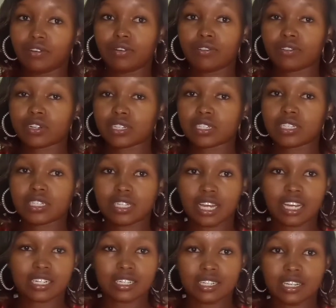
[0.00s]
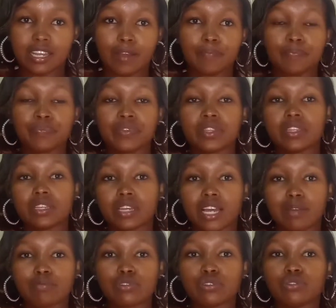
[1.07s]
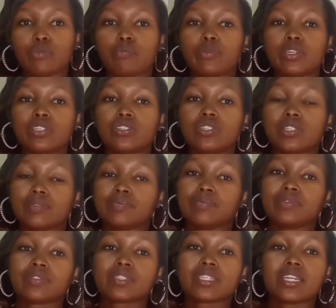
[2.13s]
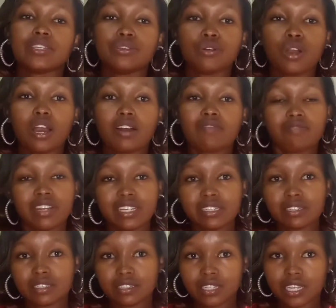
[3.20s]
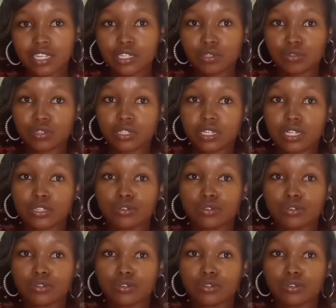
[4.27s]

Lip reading: already tagged there, they come to your page, you have 99 to sell.